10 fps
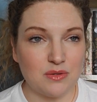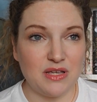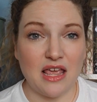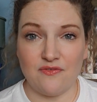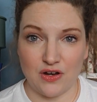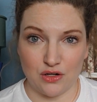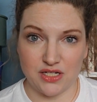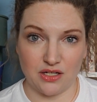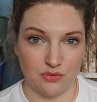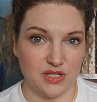be a fairy
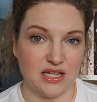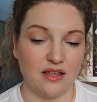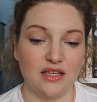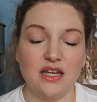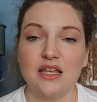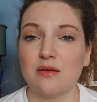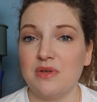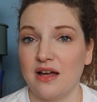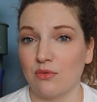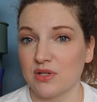tale retelling. It can
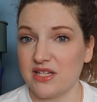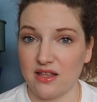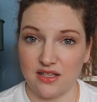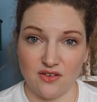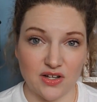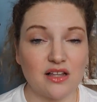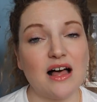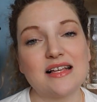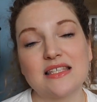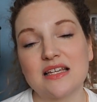be a retelling of a
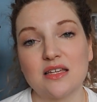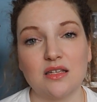classic.